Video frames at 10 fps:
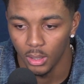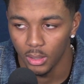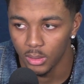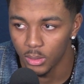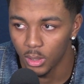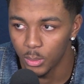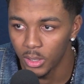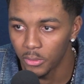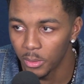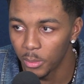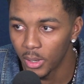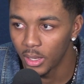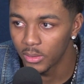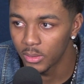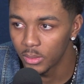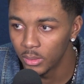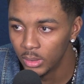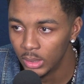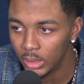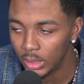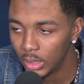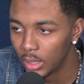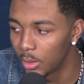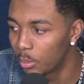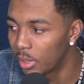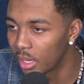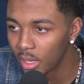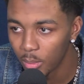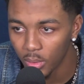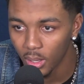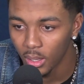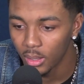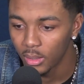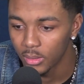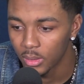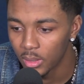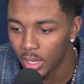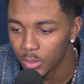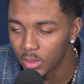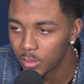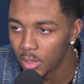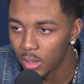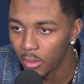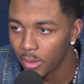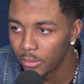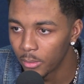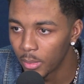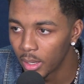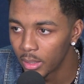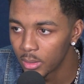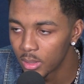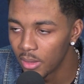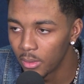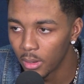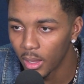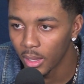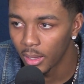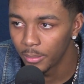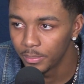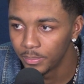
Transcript: And so it's always been a dream of mine to, you know, play in the NBA. And so now I'm just being grateful by just giving it all I got.